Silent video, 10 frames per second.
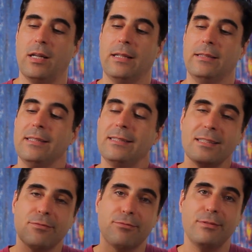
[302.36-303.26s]
And this
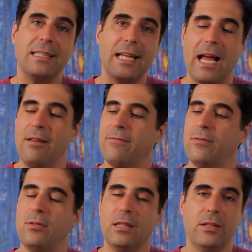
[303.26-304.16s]
is really
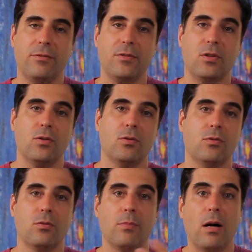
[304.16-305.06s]
helpful if
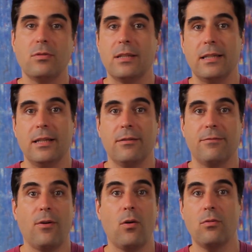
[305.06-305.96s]
you mount a
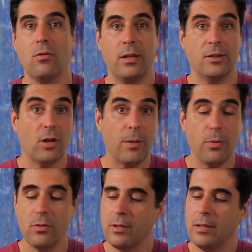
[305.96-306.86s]
phone on a
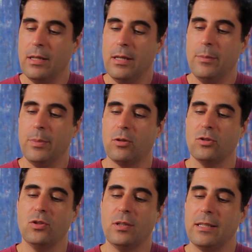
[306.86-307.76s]
tripod,
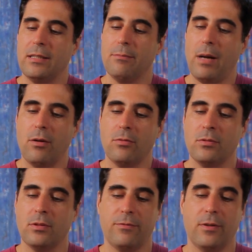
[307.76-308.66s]
because you can
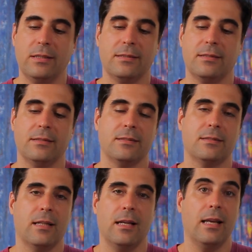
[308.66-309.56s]
mount, for
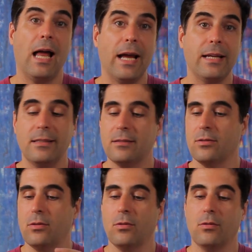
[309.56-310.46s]
instance, a light
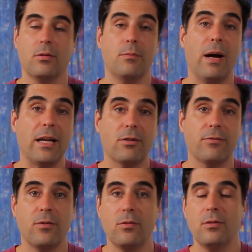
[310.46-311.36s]
or a
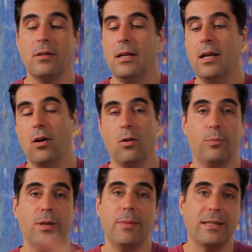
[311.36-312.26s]
microphone or
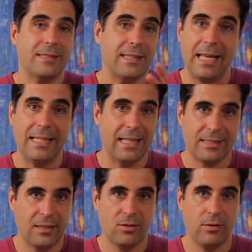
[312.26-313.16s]
pretty much any
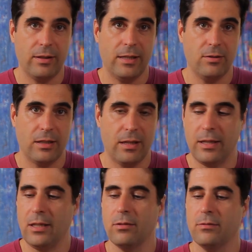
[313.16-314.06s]
accessory that you can
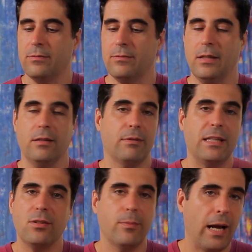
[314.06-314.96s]
think of.
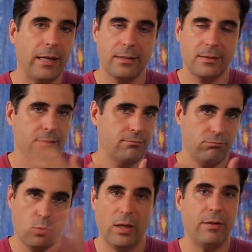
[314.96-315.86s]
Radio mics,
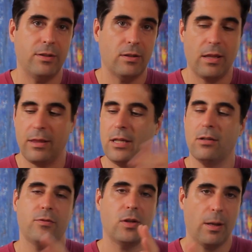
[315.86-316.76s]
whatever you can
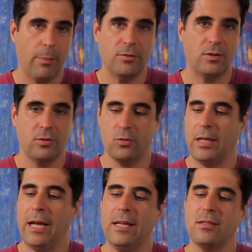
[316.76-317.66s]
think of, you can mount it onto a
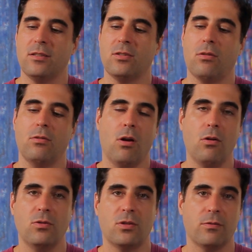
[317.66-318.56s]
cage. It's got
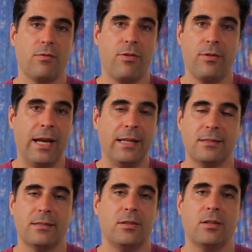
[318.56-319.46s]
loads of
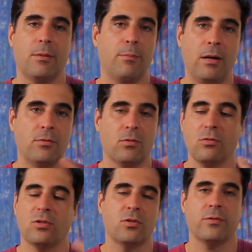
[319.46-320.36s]
threads that you can mount
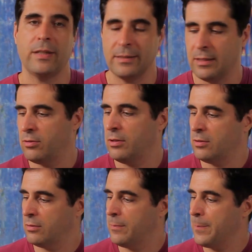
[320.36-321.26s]
all sorts of
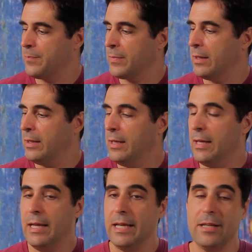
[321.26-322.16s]
accessories on.
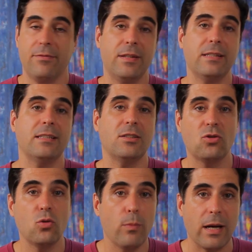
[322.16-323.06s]
If this is
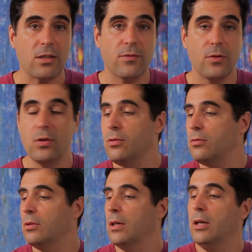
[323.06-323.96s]
too much for
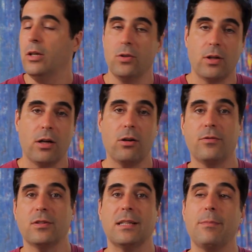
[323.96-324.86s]
you, you can go
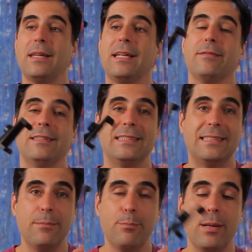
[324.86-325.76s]
for something even
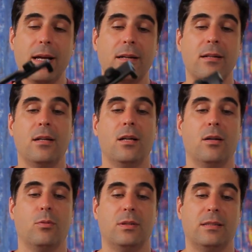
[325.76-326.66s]
simpler,
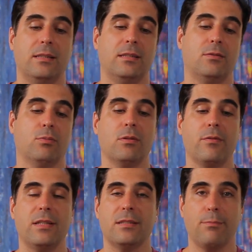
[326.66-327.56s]
which is one
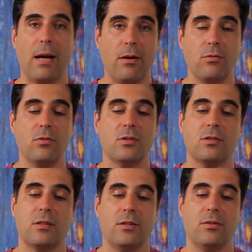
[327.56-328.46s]
of these
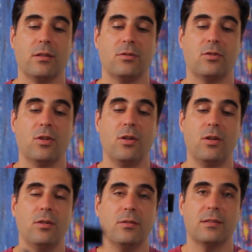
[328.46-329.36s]
mounts that you can
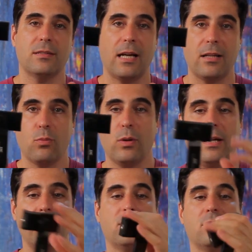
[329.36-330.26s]
turn
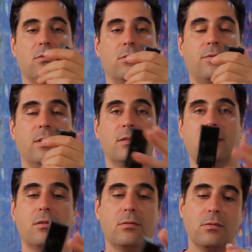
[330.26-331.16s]
sideways or
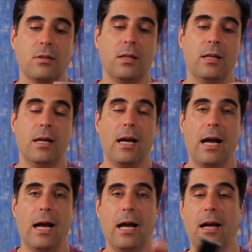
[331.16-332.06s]
vertical,
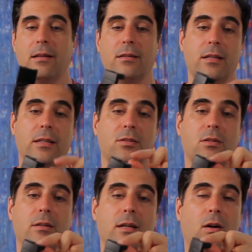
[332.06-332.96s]
and it's
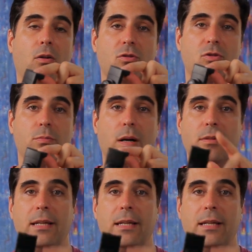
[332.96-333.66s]
got a horseshoe mount